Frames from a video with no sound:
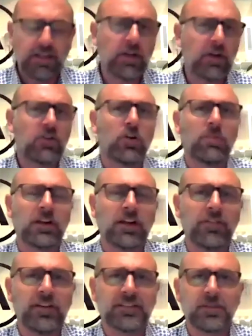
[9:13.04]
you know, a corporate
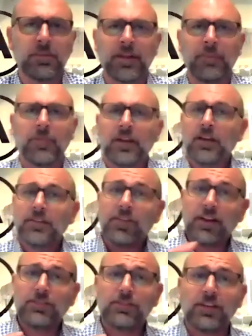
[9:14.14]
governance committee. So
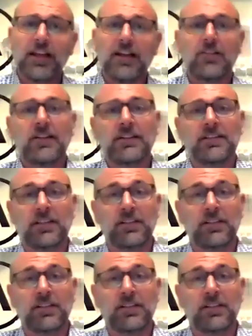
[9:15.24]
those are all areas.